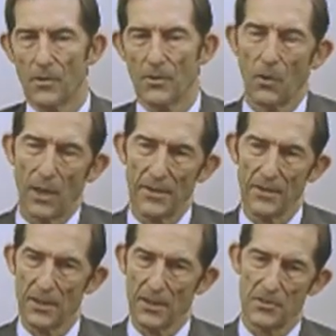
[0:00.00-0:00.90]
No, I
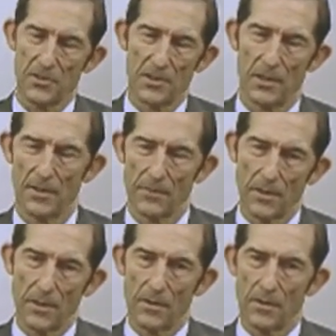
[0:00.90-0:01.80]
think it's for
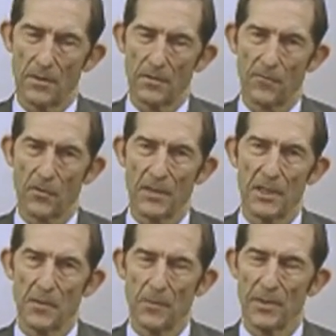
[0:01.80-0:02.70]
an
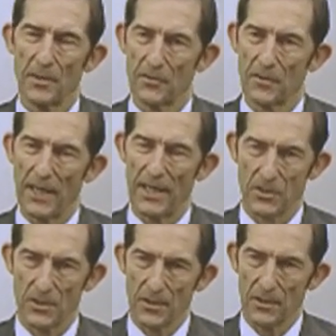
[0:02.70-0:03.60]
independent to
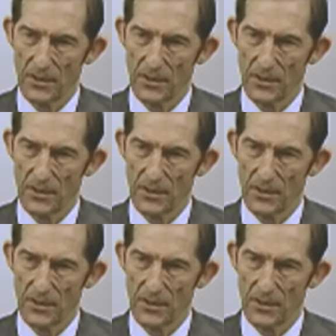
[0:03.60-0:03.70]
actually